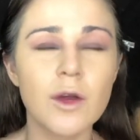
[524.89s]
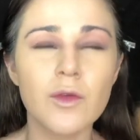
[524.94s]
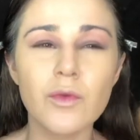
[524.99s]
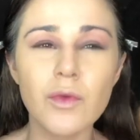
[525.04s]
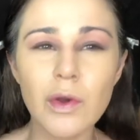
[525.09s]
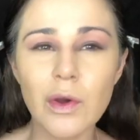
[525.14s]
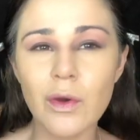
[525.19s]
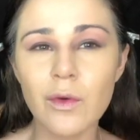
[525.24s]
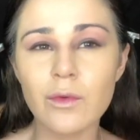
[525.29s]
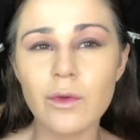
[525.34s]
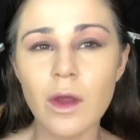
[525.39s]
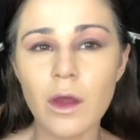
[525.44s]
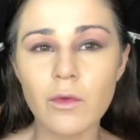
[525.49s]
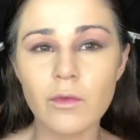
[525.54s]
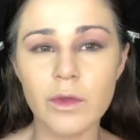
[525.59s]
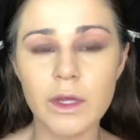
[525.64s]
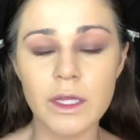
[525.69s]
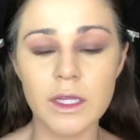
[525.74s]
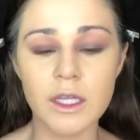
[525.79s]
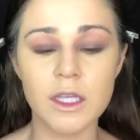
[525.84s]
No,
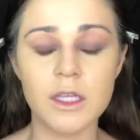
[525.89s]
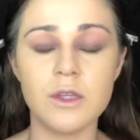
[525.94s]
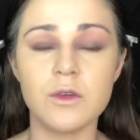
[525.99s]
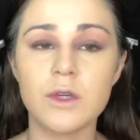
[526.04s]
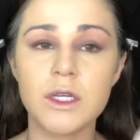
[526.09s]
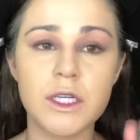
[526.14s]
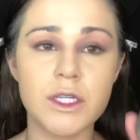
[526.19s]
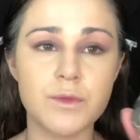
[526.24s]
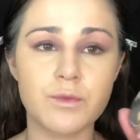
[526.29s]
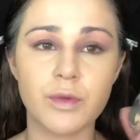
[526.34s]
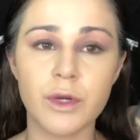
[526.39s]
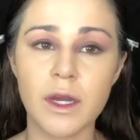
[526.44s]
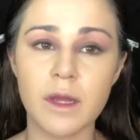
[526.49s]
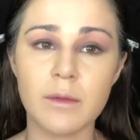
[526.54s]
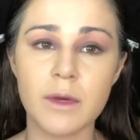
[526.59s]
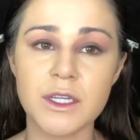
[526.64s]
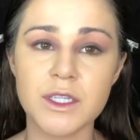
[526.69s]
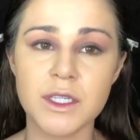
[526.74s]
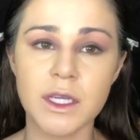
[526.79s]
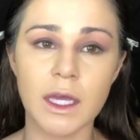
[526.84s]
not really. You can pretty
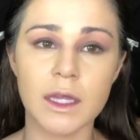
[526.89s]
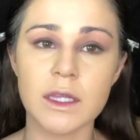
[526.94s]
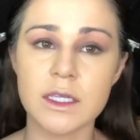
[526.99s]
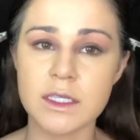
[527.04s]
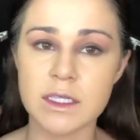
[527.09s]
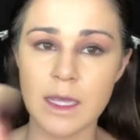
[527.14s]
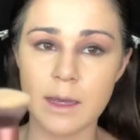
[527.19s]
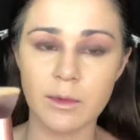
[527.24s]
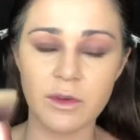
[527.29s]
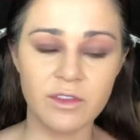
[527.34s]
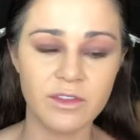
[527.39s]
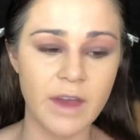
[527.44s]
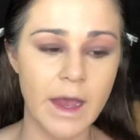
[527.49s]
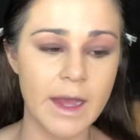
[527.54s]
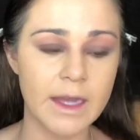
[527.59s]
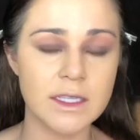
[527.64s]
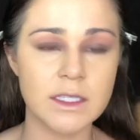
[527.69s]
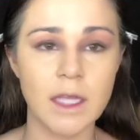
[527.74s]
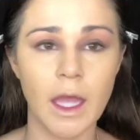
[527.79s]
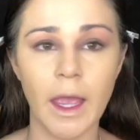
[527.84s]
much get the same
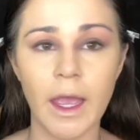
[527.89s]
effects